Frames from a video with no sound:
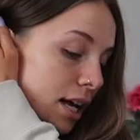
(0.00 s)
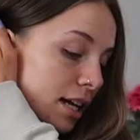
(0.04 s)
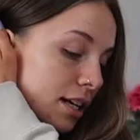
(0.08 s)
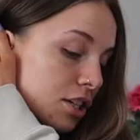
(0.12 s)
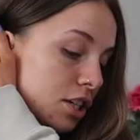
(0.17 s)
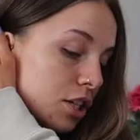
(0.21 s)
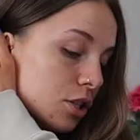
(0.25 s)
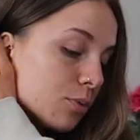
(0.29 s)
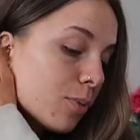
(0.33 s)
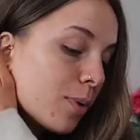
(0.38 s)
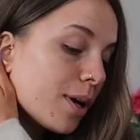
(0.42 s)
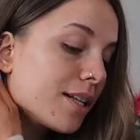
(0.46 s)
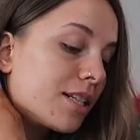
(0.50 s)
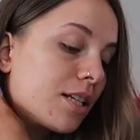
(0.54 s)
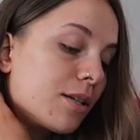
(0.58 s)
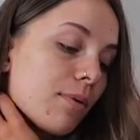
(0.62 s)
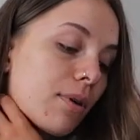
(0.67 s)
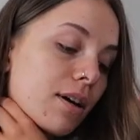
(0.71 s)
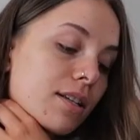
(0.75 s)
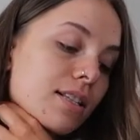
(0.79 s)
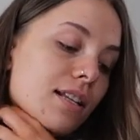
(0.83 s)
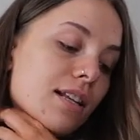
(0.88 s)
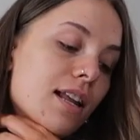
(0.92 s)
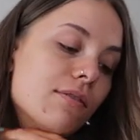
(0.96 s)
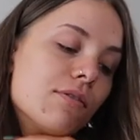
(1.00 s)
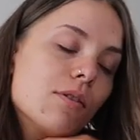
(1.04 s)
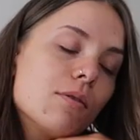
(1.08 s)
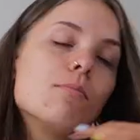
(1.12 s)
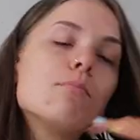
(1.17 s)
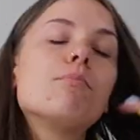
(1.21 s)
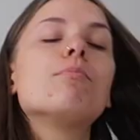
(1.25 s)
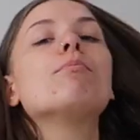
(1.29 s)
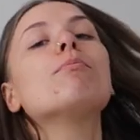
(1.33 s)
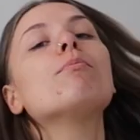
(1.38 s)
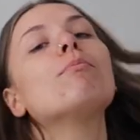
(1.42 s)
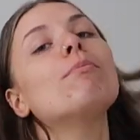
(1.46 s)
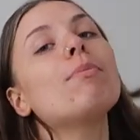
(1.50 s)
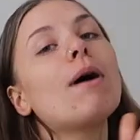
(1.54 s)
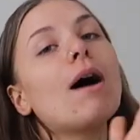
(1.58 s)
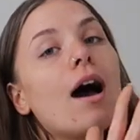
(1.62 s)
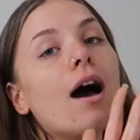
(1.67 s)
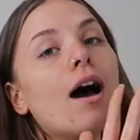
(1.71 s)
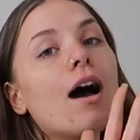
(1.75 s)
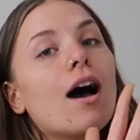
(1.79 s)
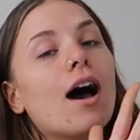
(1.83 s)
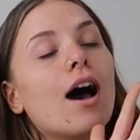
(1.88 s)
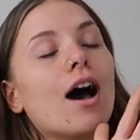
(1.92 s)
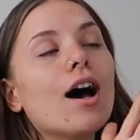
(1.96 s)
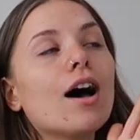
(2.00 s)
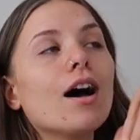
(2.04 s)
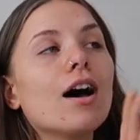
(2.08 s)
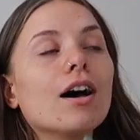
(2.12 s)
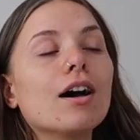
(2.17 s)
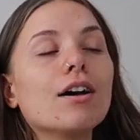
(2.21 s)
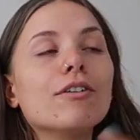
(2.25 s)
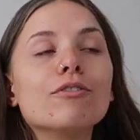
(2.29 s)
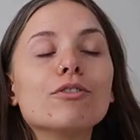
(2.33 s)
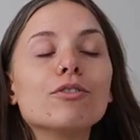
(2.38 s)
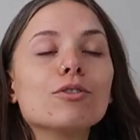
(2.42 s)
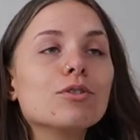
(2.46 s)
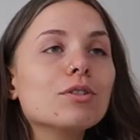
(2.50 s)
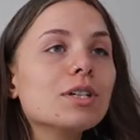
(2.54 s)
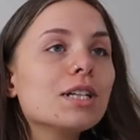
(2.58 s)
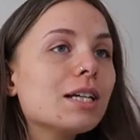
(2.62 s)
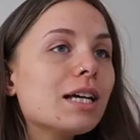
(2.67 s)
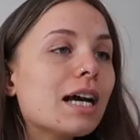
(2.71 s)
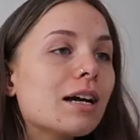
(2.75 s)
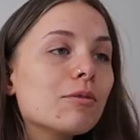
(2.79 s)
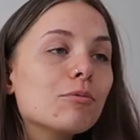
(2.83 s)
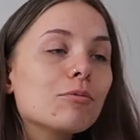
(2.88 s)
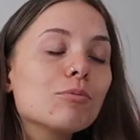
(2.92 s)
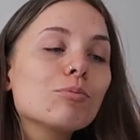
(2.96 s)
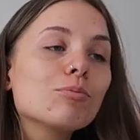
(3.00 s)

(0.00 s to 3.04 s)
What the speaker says: It's actually 20 past 11, but I've already